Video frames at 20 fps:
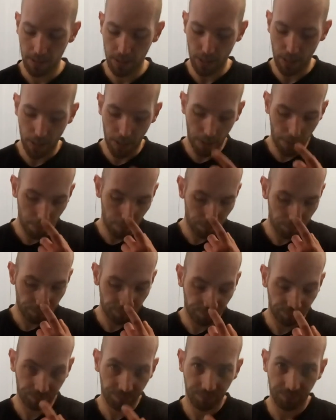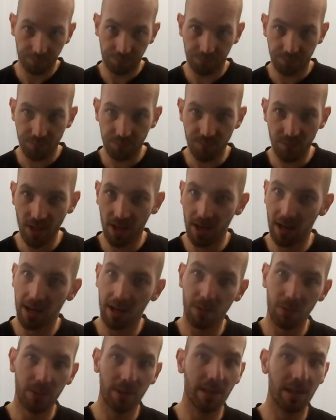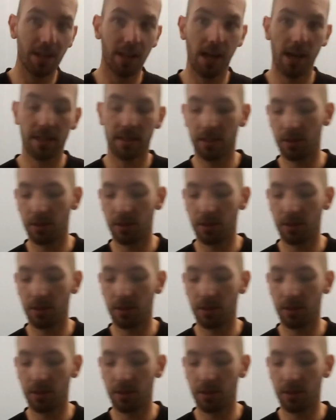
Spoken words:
Um, I really like